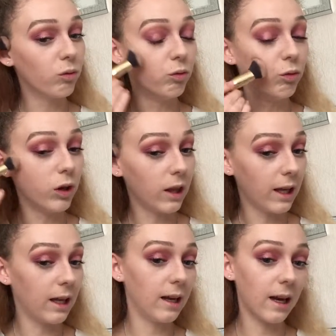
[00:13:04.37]

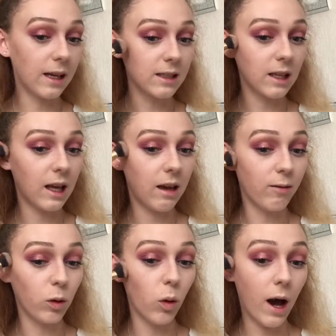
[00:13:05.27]
really nicely
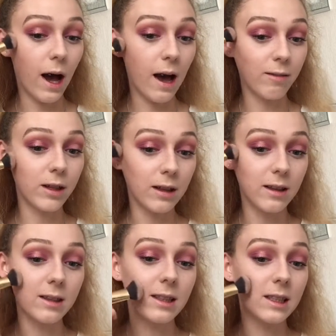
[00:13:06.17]
even though I haven't
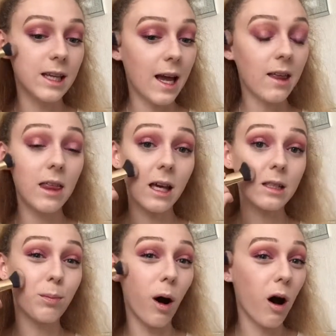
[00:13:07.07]
set
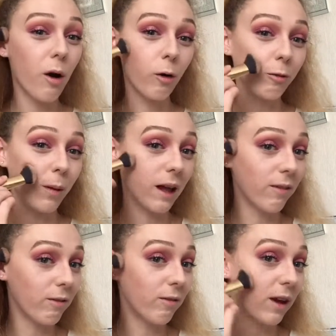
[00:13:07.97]
this part of
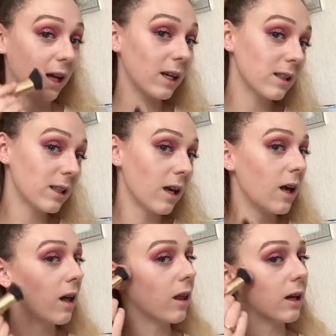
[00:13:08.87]
my face.
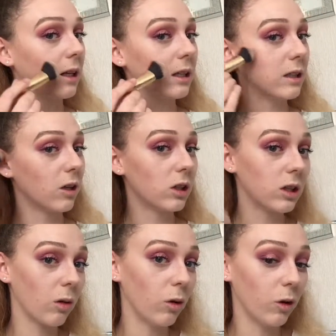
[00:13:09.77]
Like, it does
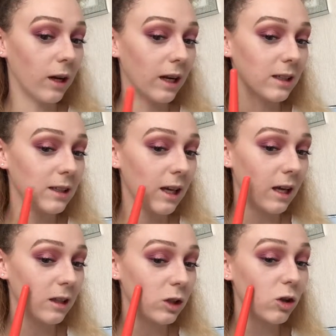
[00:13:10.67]
still look nice.
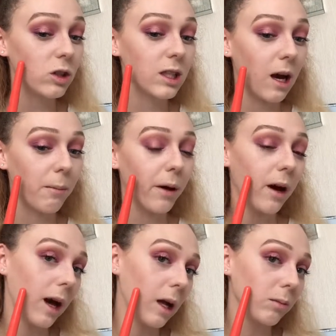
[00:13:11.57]
Excuse that,
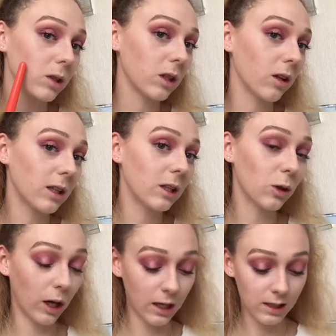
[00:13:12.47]
but I'm starting
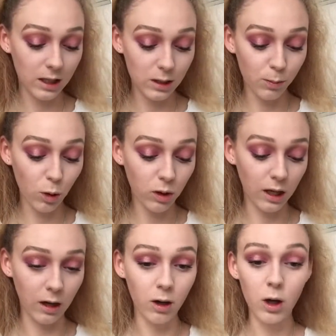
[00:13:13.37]
to get a spot
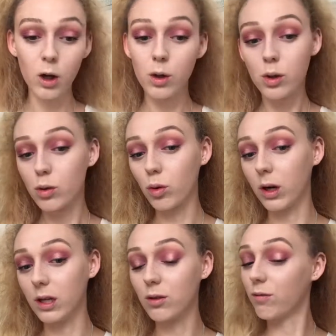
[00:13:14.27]
there. So
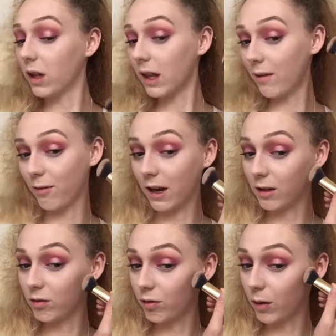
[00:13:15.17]
it's really
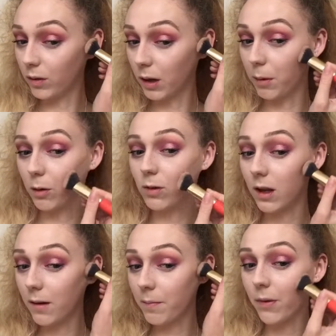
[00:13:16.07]
red round about
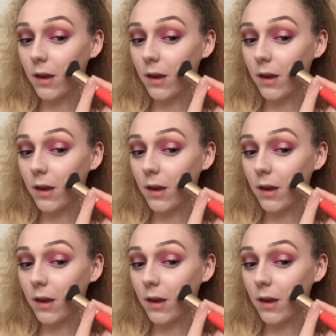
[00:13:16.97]
it.